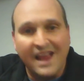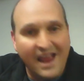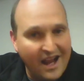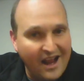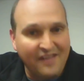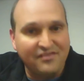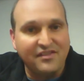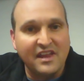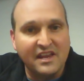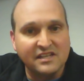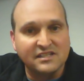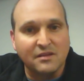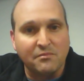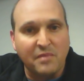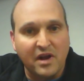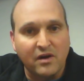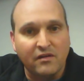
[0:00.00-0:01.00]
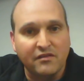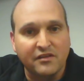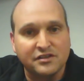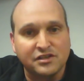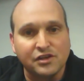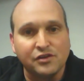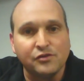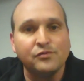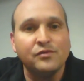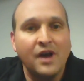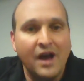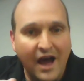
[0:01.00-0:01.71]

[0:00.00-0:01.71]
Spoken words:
and I think he's the better of the two.